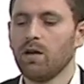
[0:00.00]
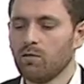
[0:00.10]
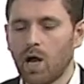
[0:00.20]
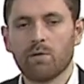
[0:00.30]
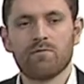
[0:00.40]

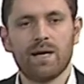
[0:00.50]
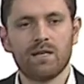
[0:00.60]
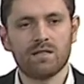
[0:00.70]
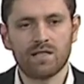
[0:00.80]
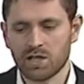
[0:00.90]
Right, we've made a
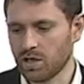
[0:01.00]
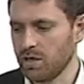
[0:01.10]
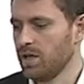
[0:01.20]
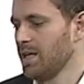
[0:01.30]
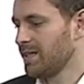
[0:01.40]
decision.
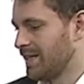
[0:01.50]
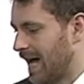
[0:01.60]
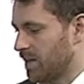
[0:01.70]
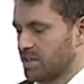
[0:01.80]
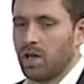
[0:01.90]
Now
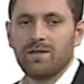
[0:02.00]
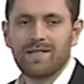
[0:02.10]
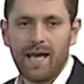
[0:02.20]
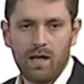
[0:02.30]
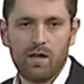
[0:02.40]
let's go and
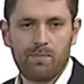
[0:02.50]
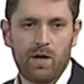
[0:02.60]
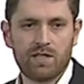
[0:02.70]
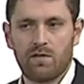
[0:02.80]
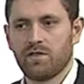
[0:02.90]
tell the
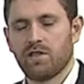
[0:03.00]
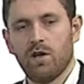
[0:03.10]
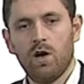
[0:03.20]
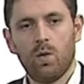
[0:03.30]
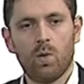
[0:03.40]
press officer
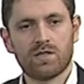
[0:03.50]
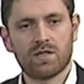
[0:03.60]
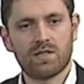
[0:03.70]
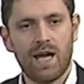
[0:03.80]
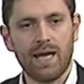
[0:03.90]
what to
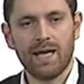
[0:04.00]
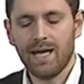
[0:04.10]
say.